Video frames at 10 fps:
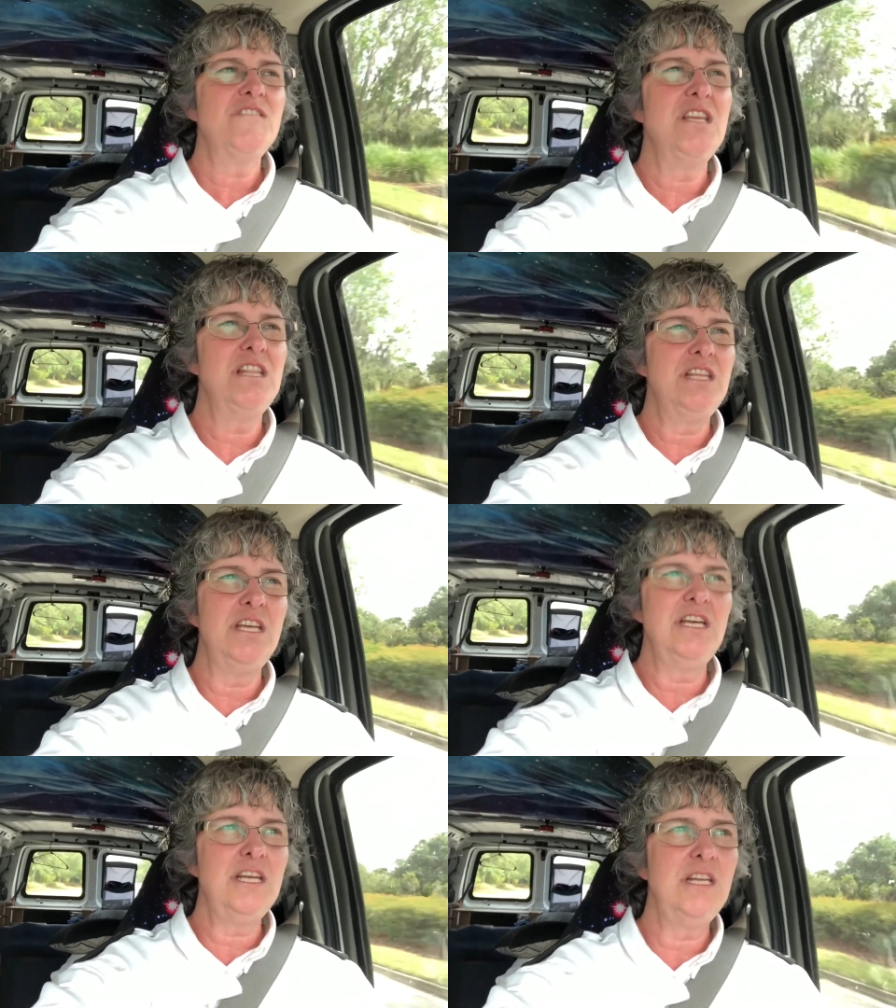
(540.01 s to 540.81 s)
And
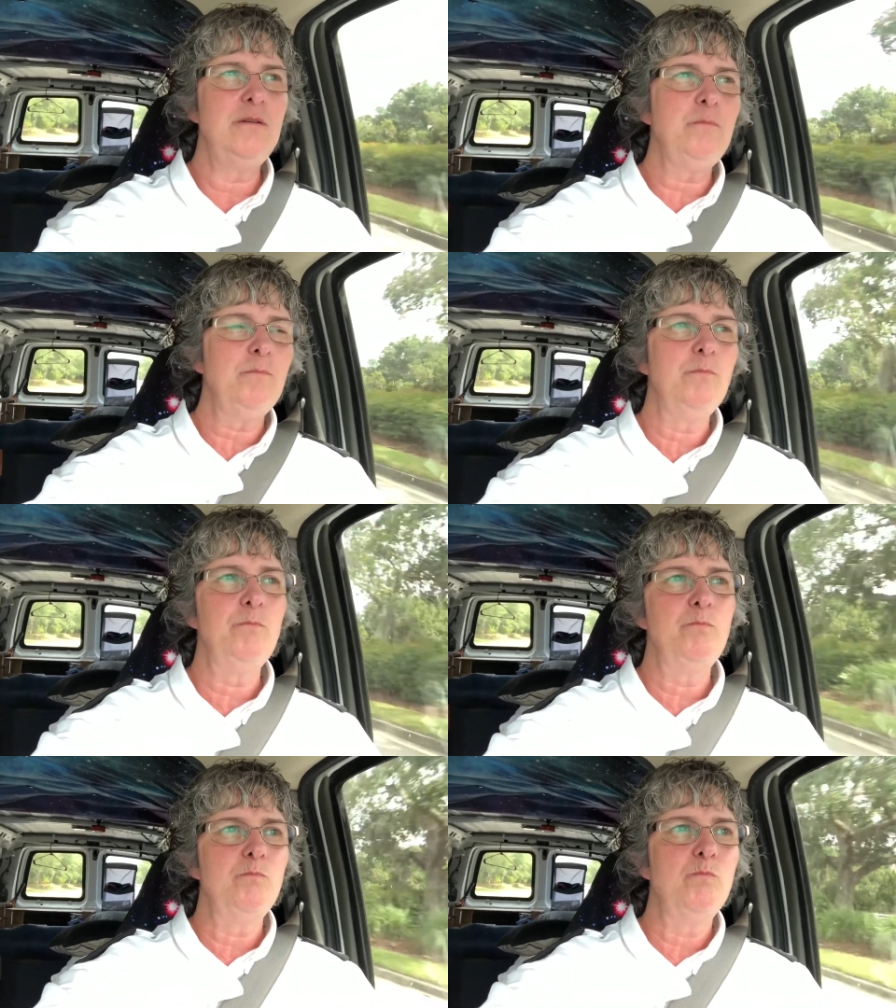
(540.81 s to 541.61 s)
then
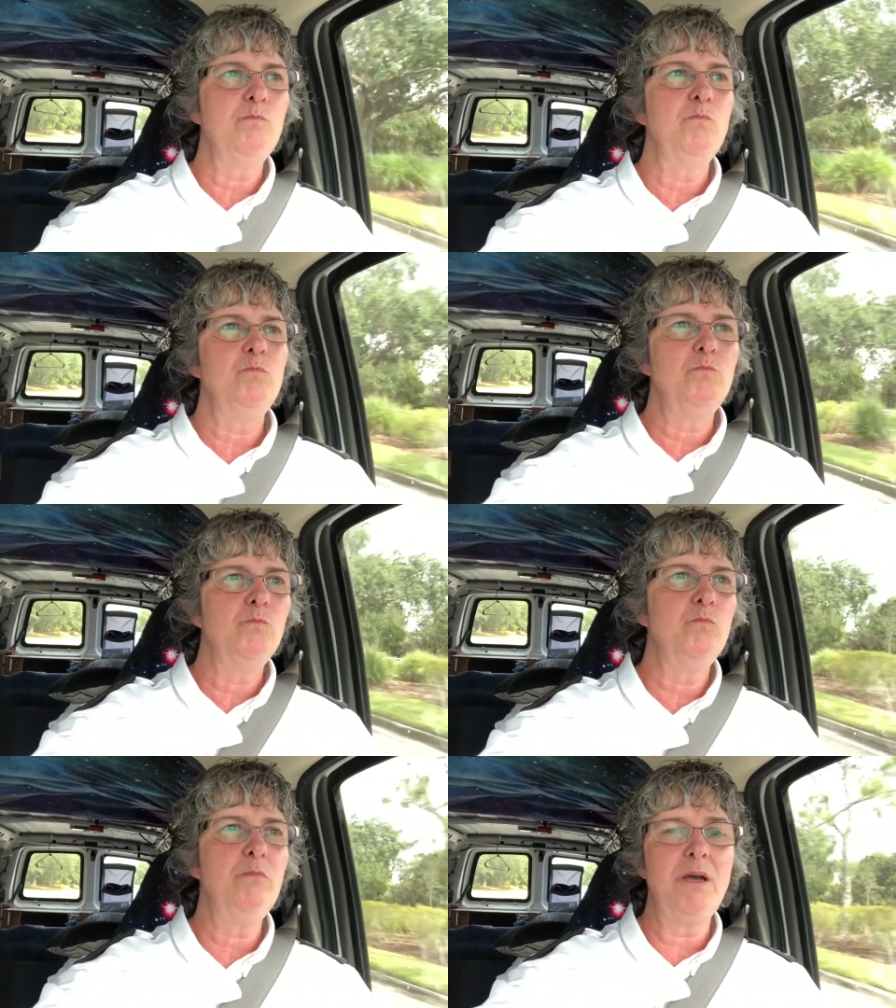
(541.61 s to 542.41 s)

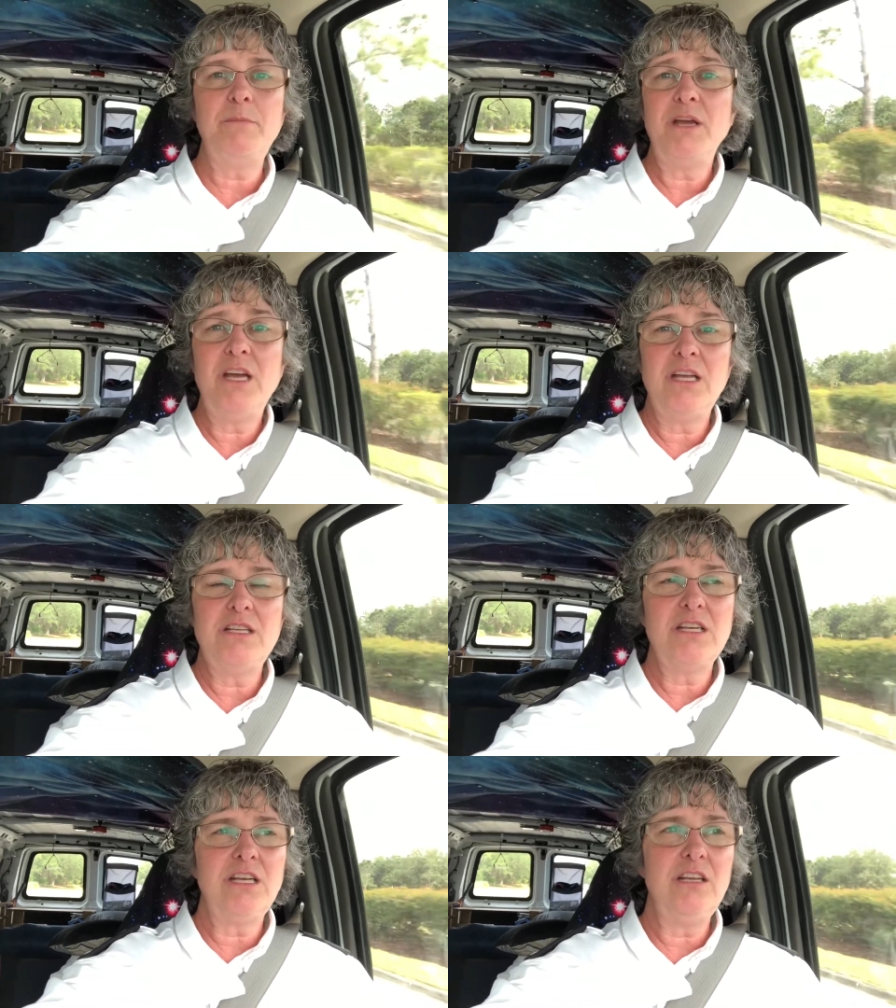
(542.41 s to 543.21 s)
my
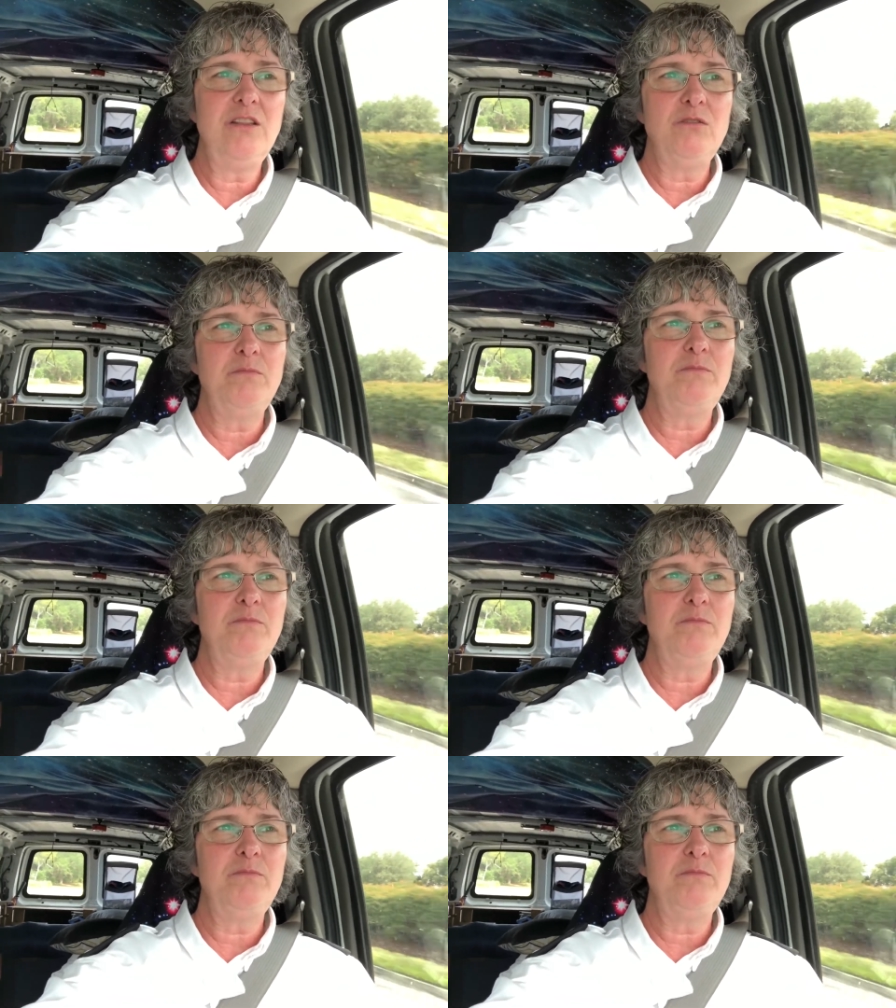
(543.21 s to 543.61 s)
pets, I get their